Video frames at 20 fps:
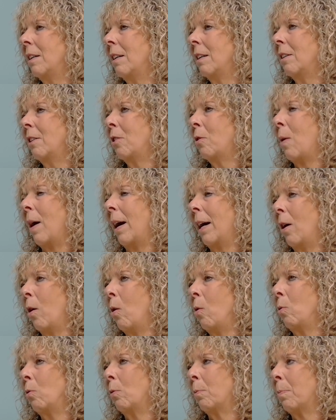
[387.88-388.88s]
quite
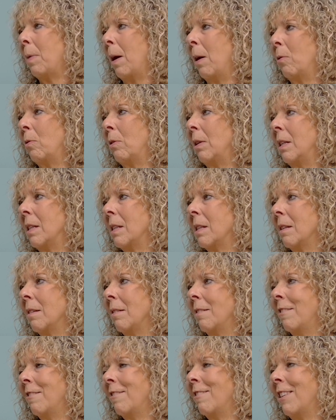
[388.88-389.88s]
old ponies,
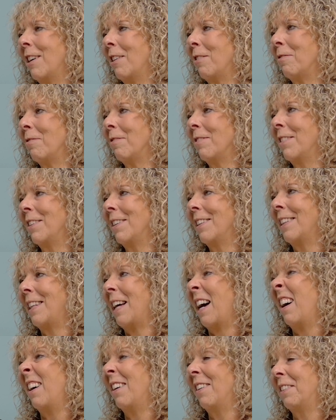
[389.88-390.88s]

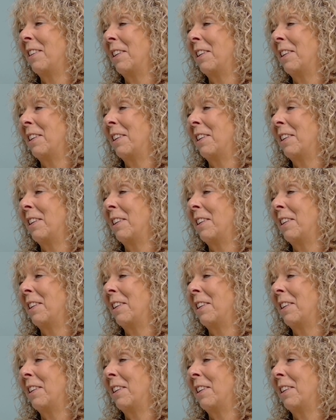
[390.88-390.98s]
that